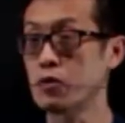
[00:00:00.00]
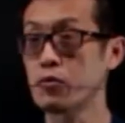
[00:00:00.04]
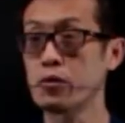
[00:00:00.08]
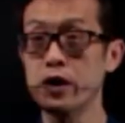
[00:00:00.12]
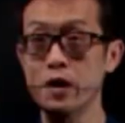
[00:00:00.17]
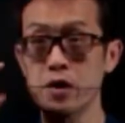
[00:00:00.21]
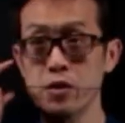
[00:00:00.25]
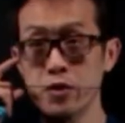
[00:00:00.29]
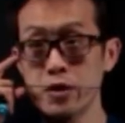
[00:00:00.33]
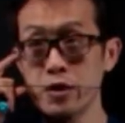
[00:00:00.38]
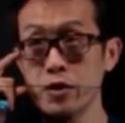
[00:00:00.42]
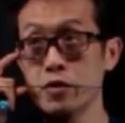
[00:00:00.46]
we are
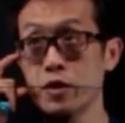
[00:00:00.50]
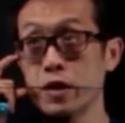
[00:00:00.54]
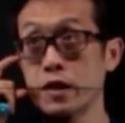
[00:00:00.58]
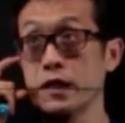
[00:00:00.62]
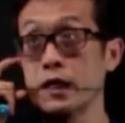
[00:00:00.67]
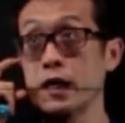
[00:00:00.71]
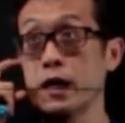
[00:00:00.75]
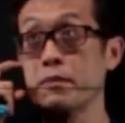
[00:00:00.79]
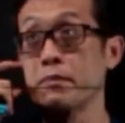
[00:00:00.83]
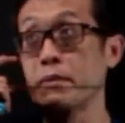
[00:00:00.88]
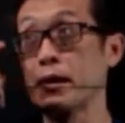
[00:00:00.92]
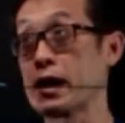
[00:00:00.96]
going to
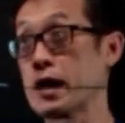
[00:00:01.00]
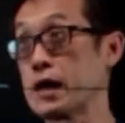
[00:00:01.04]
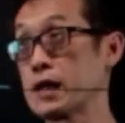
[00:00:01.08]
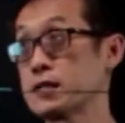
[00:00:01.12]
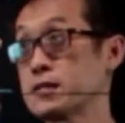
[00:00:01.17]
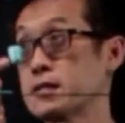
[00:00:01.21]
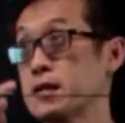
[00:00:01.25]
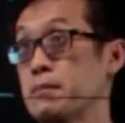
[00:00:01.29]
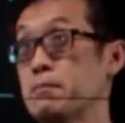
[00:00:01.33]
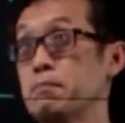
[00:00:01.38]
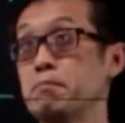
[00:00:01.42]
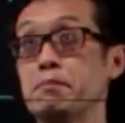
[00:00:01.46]
attempt an
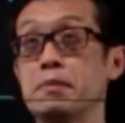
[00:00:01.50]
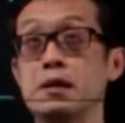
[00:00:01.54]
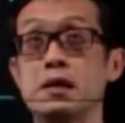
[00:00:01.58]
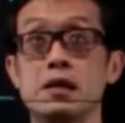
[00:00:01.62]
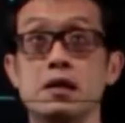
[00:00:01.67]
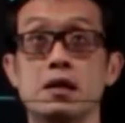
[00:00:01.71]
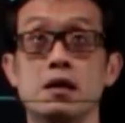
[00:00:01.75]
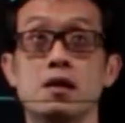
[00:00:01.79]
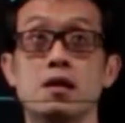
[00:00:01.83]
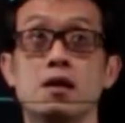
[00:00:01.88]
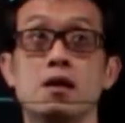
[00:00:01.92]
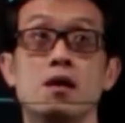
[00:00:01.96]

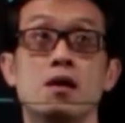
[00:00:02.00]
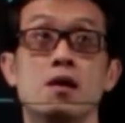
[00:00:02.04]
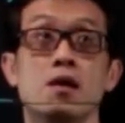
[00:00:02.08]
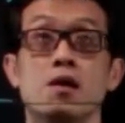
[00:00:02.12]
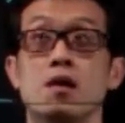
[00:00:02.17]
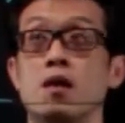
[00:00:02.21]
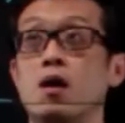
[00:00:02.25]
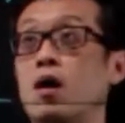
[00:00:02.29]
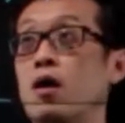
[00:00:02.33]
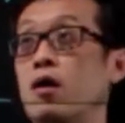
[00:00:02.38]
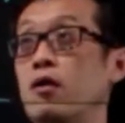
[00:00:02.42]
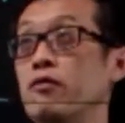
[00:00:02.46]
example
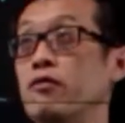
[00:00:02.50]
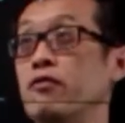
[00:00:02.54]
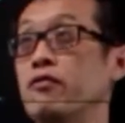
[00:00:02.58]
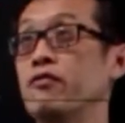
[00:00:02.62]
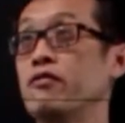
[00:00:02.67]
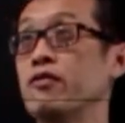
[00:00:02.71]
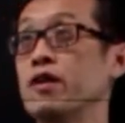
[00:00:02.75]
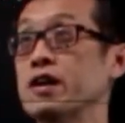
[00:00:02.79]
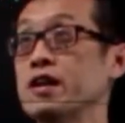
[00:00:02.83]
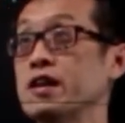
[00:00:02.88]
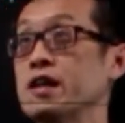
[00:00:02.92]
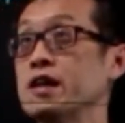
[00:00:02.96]
of
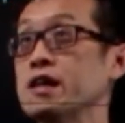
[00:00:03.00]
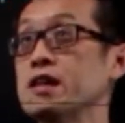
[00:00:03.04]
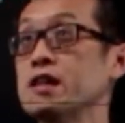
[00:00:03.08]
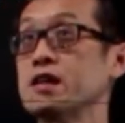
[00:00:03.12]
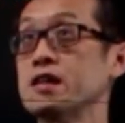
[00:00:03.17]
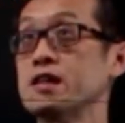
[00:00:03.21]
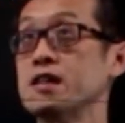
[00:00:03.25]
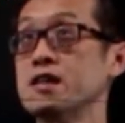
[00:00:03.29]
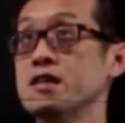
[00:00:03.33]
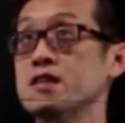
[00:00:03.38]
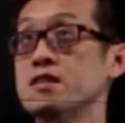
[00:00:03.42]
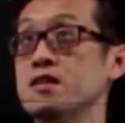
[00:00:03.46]
finding the
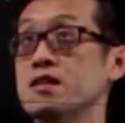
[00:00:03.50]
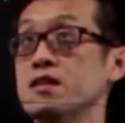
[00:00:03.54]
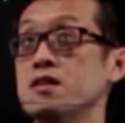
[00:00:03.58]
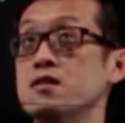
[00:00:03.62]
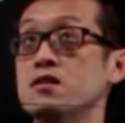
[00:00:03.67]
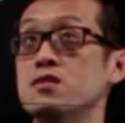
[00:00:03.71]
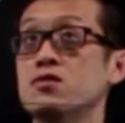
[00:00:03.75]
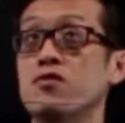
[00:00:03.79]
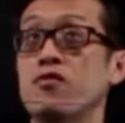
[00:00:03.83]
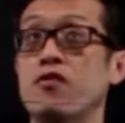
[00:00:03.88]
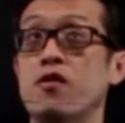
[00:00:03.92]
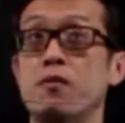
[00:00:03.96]

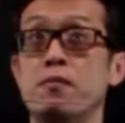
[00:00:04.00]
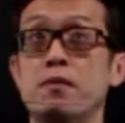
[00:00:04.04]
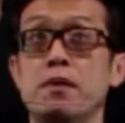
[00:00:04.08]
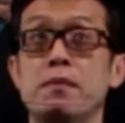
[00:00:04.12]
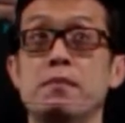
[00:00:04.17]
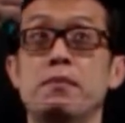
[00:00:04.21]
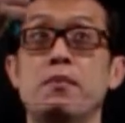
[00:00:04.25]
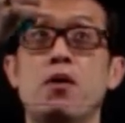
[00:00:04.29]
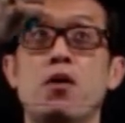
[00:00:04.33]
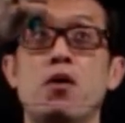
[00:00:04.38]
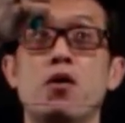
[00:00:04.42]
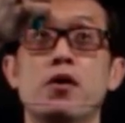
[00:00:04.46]
distance from a
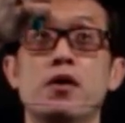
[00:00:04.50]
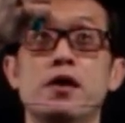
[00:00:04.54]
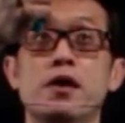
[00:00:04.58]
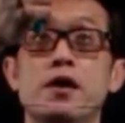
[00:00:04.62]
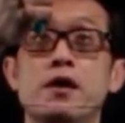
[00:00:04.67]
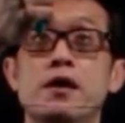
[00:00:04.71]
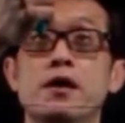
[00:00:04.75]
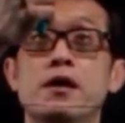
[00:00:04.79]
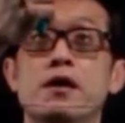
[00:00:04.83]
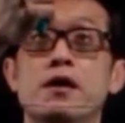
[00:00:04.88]
point